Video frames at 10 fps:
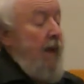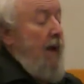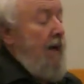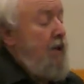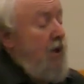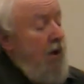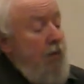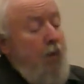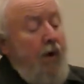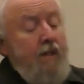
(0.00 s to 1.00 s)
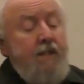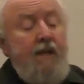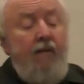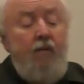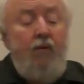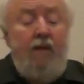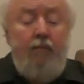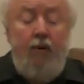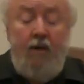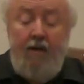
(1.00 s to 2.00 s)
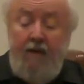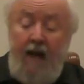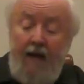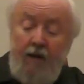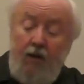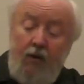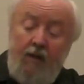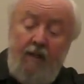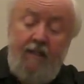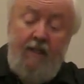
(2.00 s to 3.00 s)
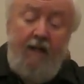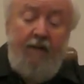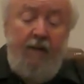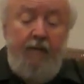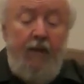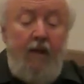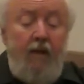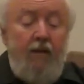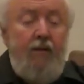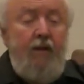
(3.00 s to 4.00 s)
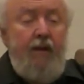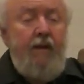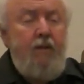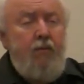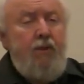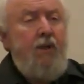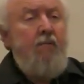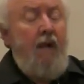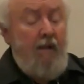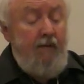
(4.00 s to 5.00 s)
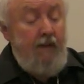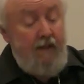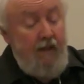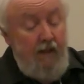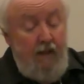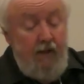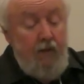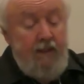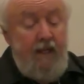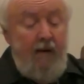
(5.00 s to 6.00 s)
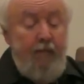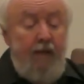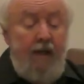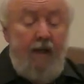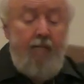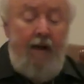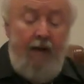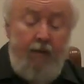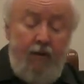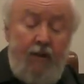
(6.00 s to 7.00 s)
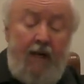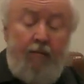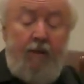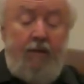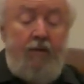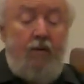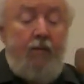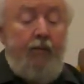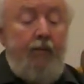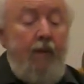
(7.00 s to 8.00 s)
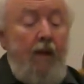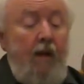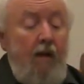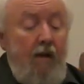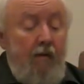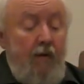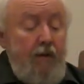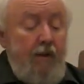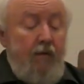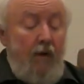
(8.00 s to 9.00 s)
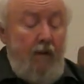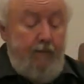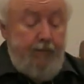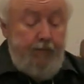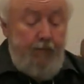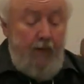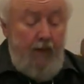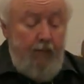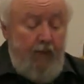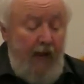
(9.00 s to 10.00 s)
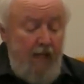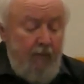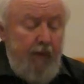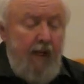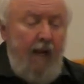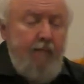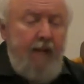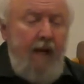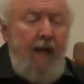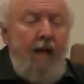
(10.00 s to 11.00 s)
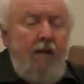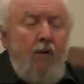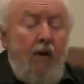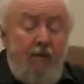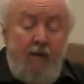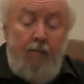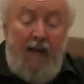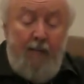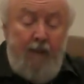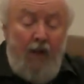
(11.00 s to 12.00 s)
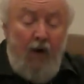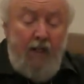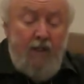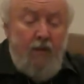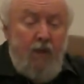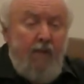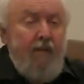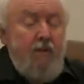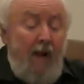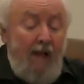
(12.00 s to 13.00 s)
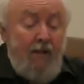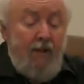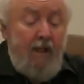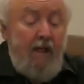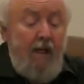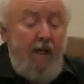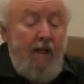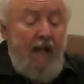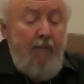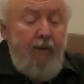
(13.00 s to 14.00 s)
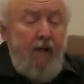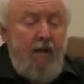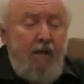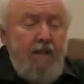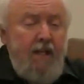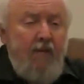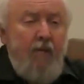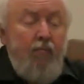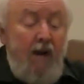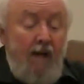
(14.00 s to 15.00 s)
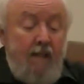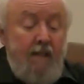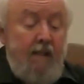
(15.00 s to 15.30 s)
And as you go work yourself through the book of Daniel, you'll discover 2 things which are relevant to what's happening in Matthew chapter 2. First of all, Daniel became the head of the Babylonian school of astrology, not because he ever practiced